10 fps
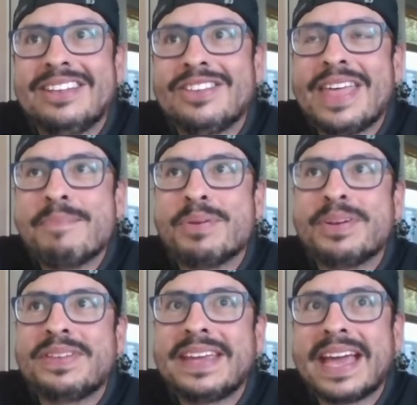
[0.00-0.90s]
they
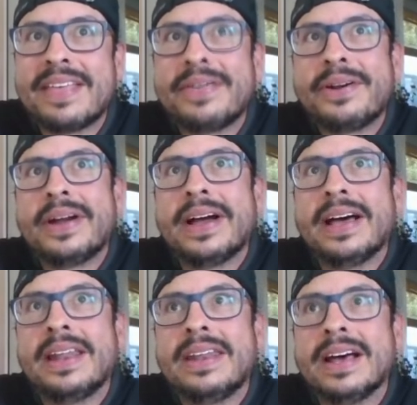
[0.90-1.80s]
put together
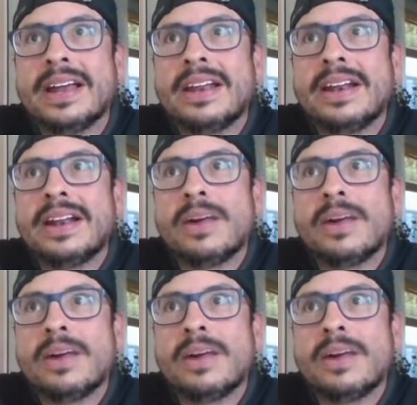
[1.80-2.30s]
an